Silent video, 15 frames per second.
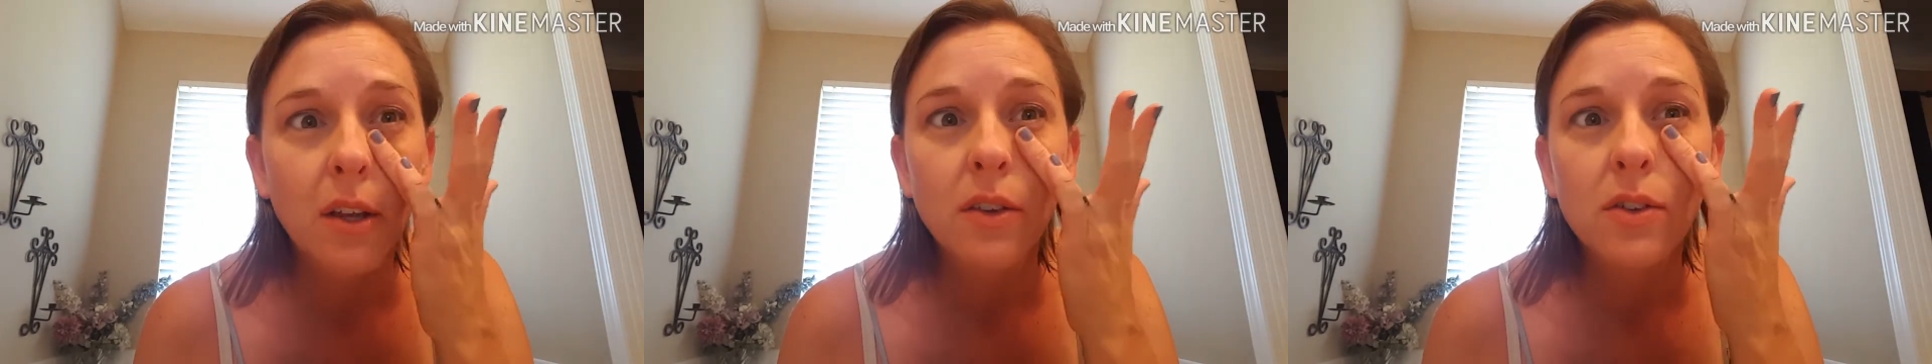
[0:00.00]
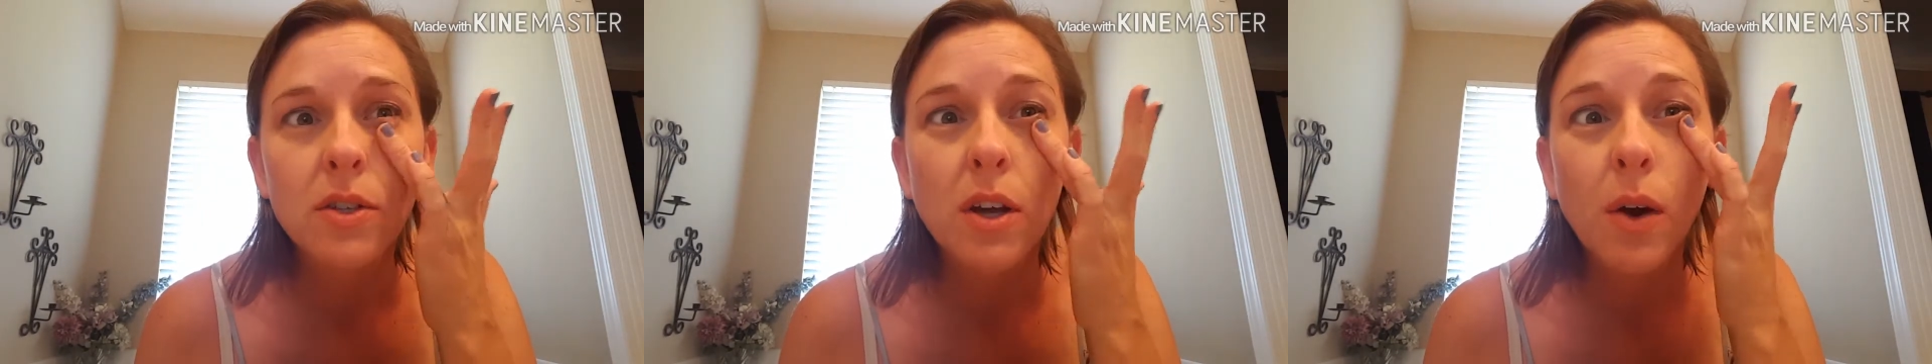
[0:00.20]

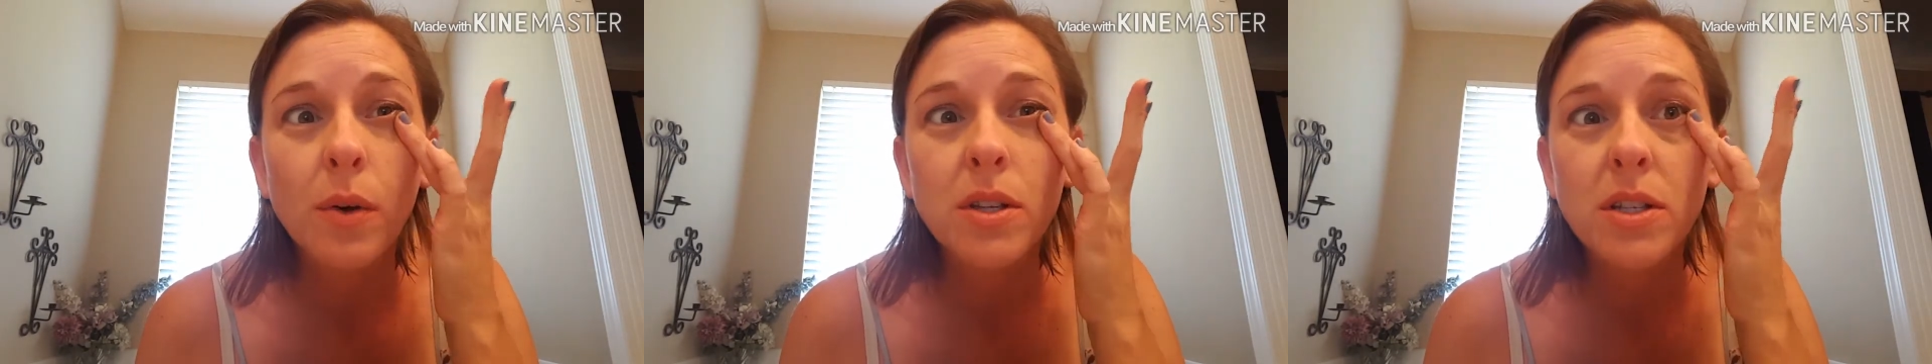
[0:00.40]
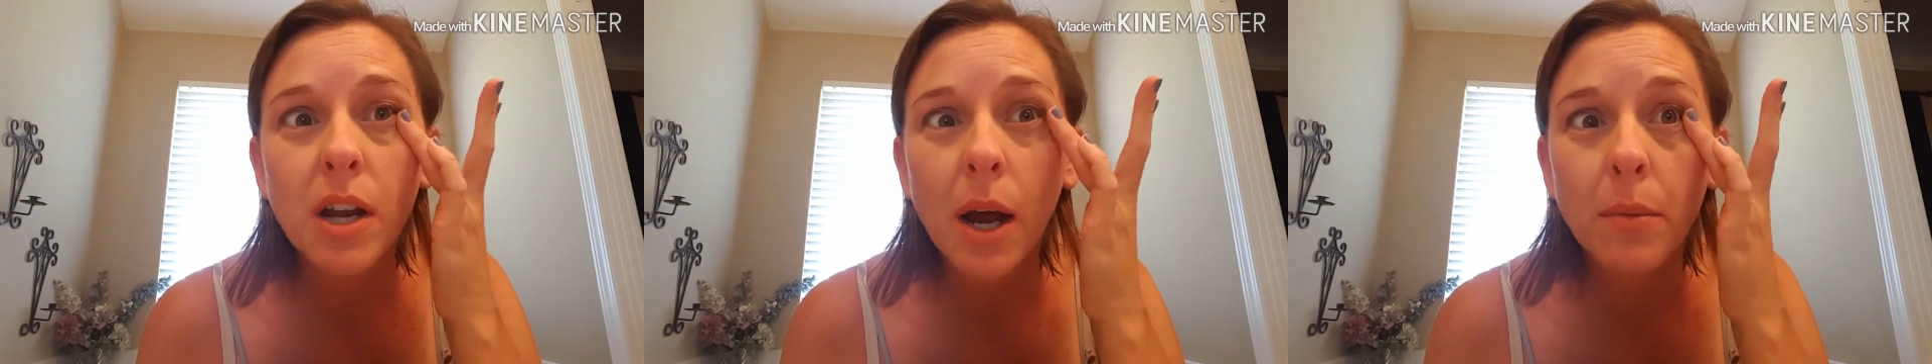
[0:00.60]
So
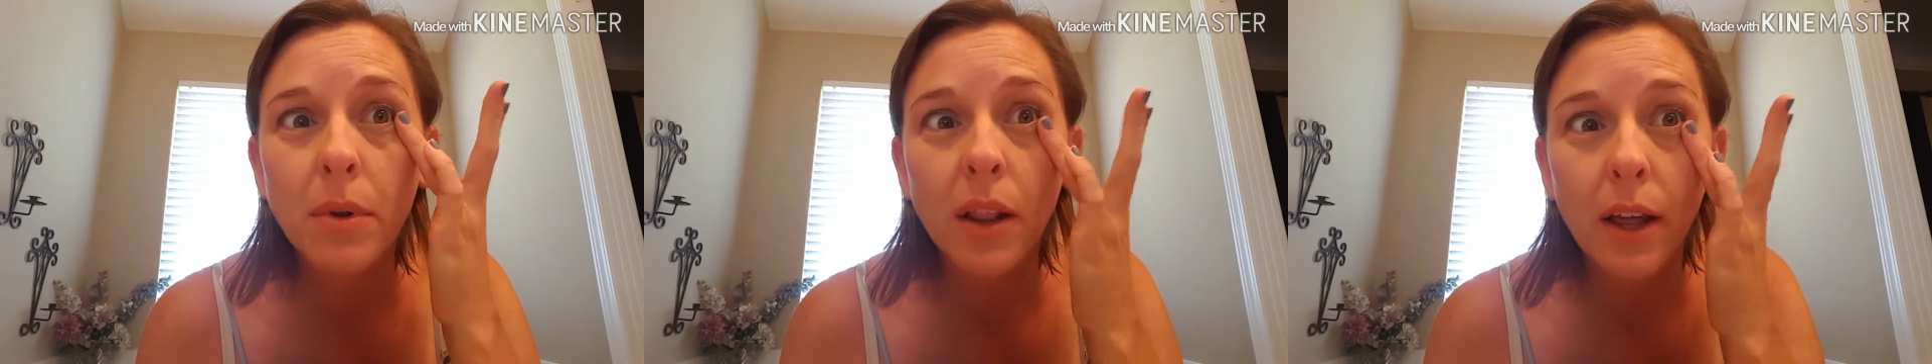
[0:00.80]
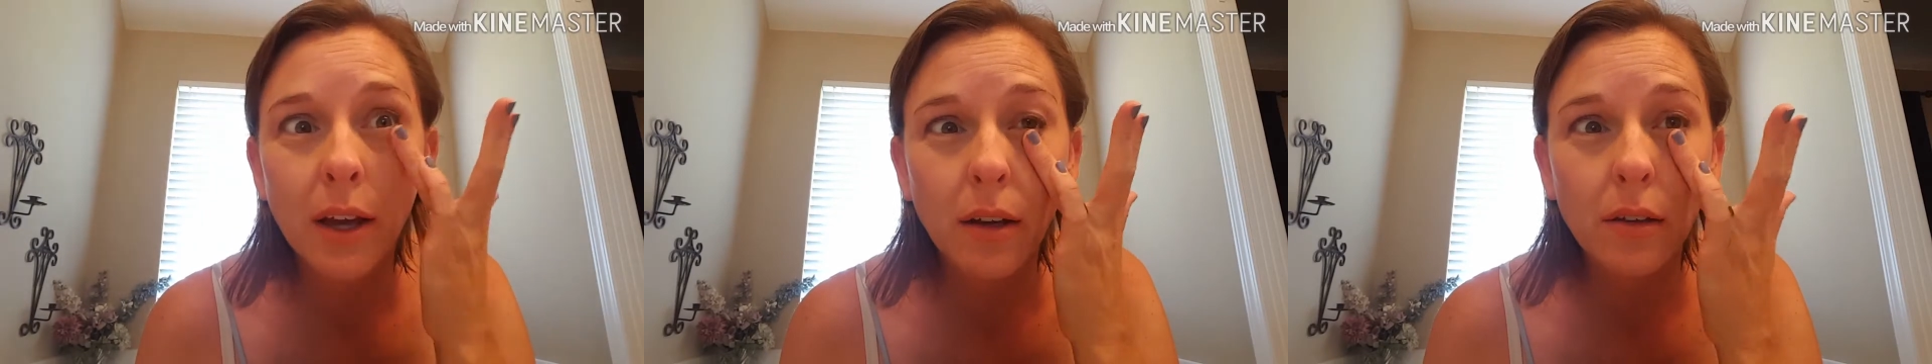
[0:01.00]
it's time to
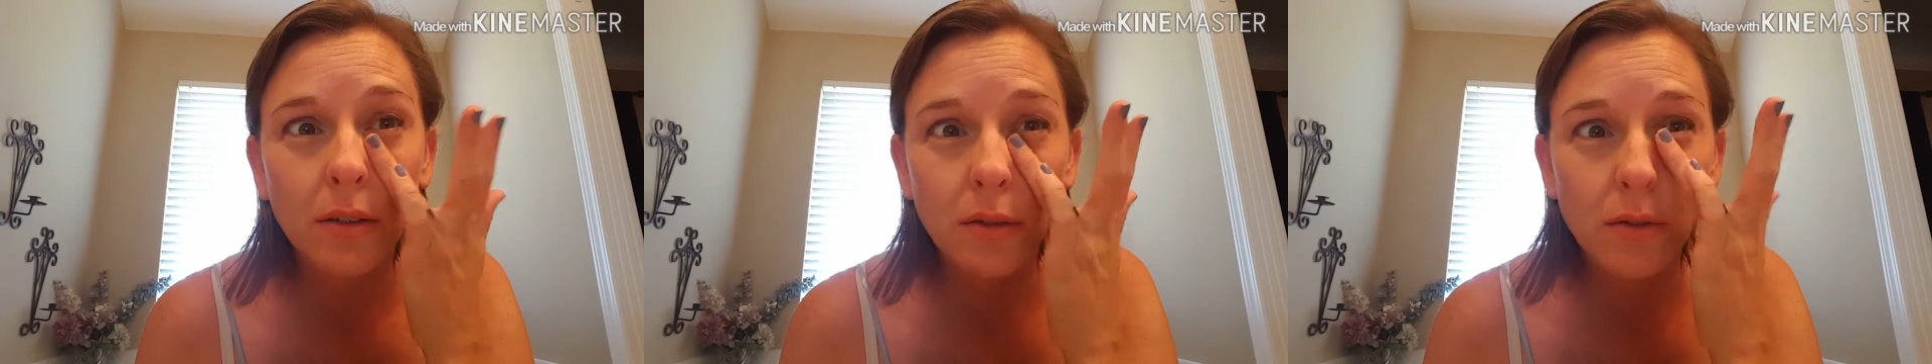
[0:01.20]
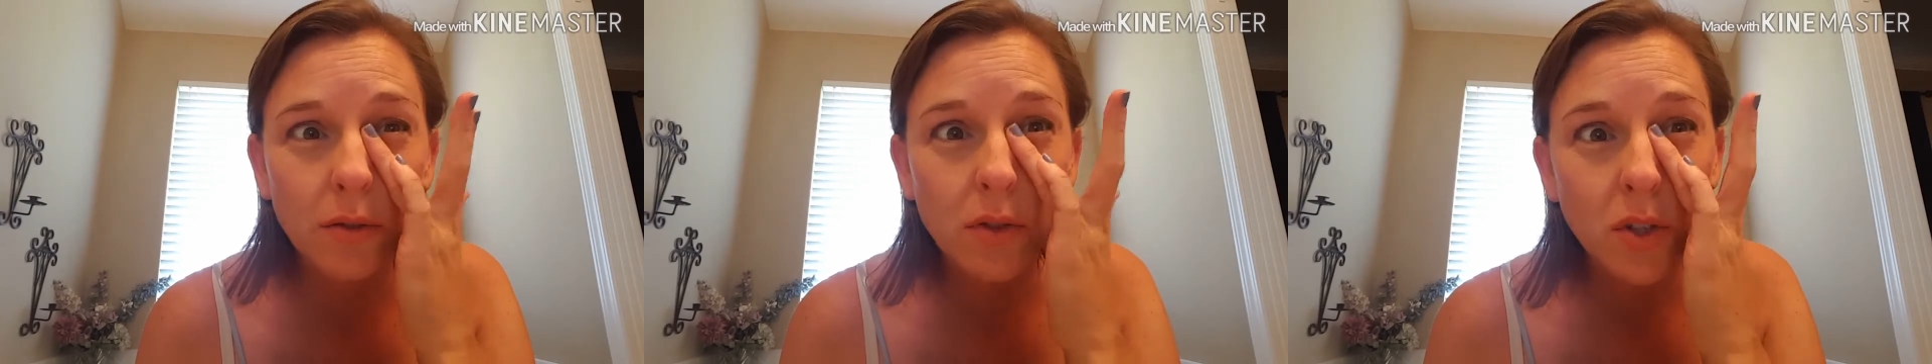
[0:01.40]
like
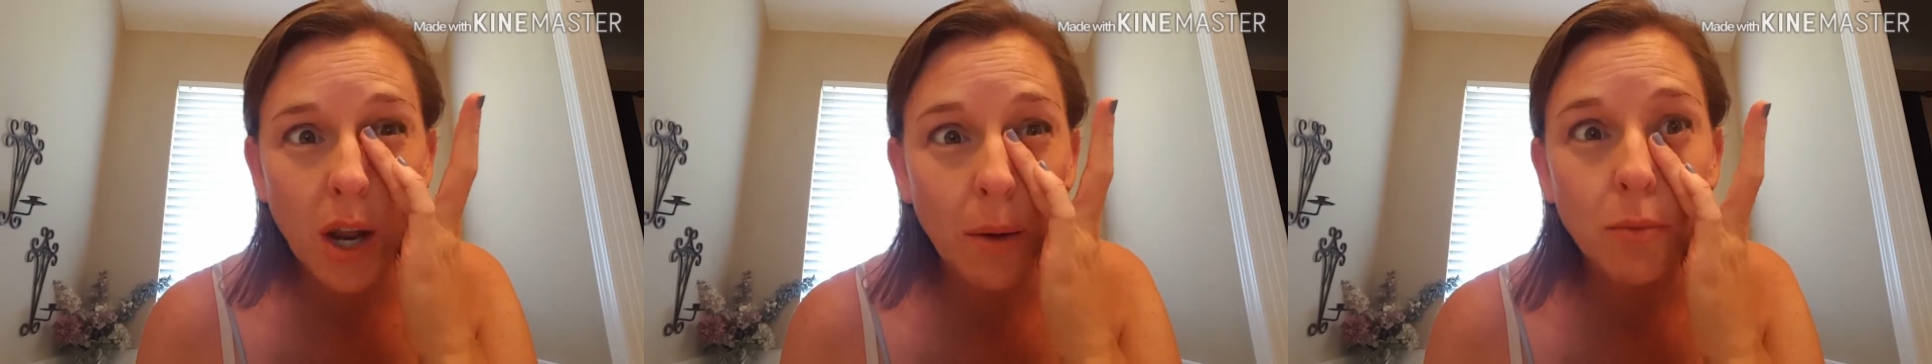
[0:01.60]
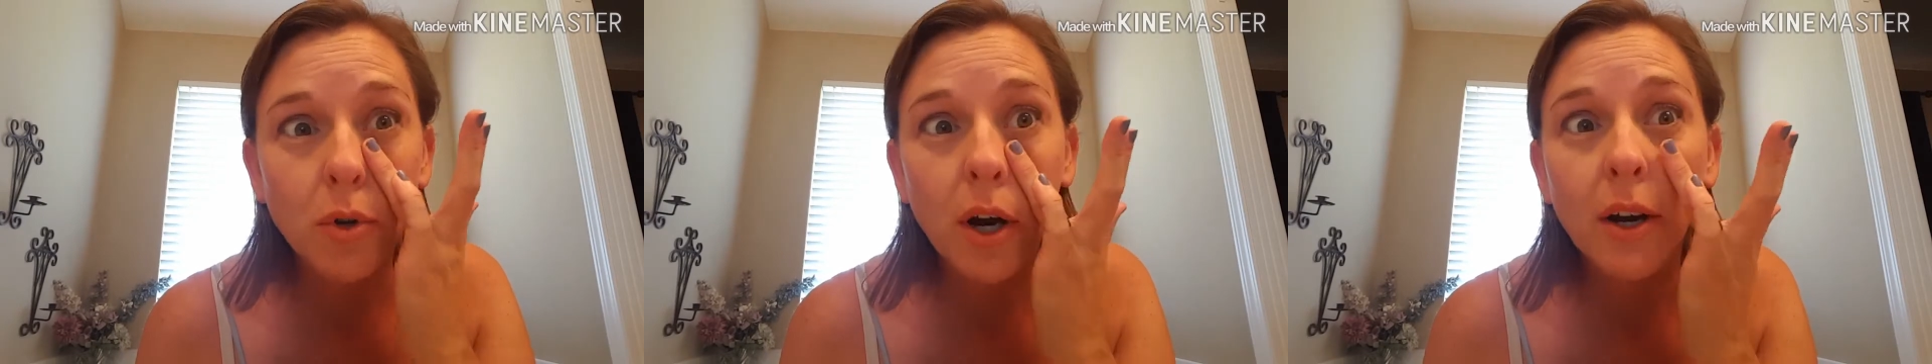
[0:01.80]

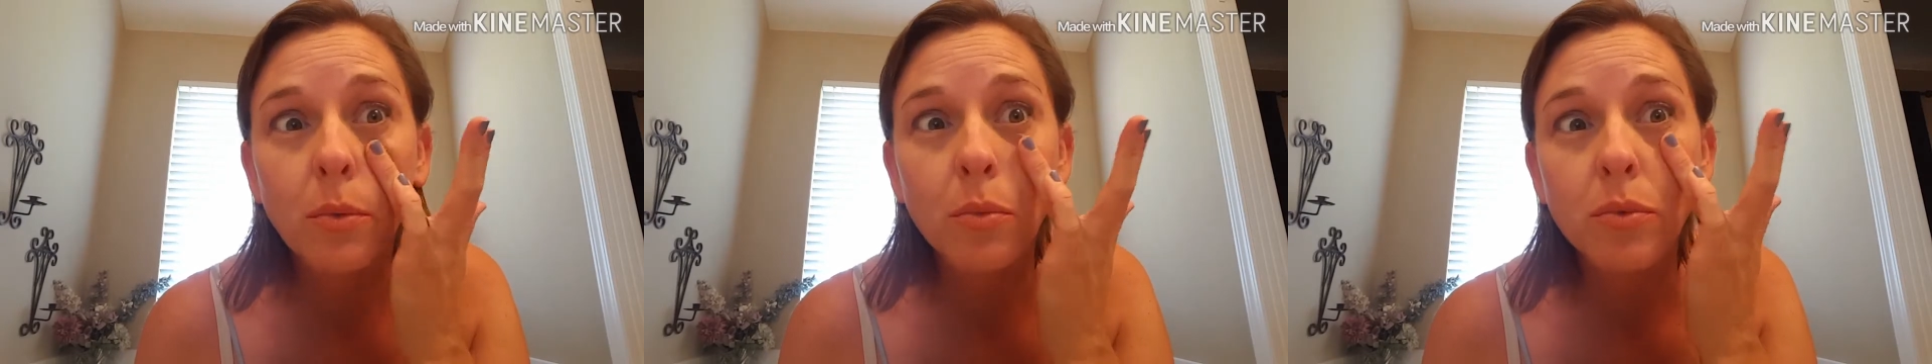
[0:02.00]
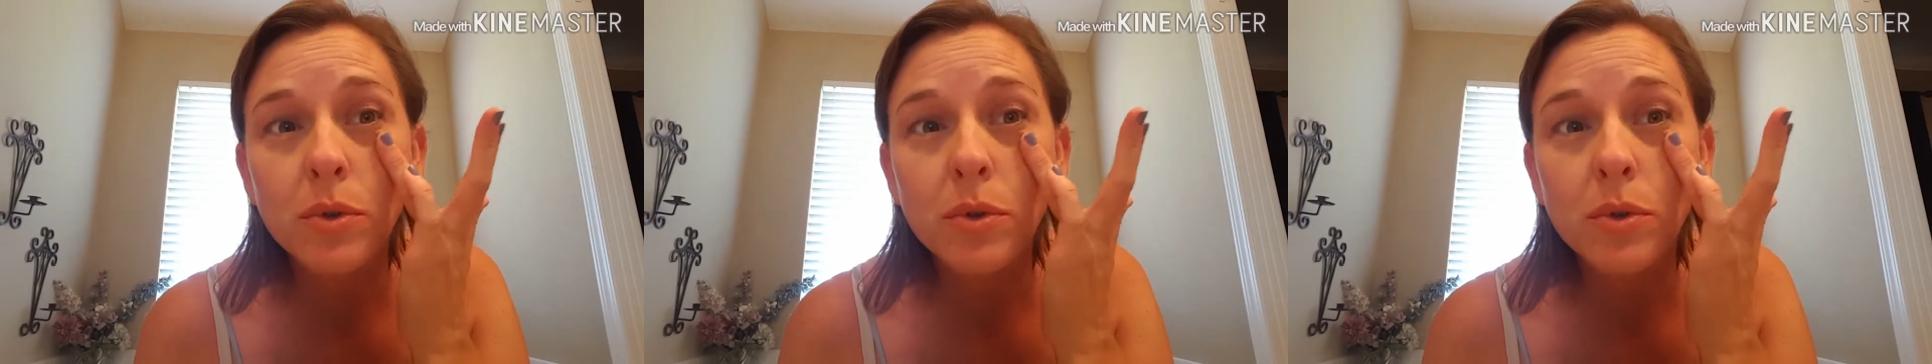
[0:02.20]
stop trying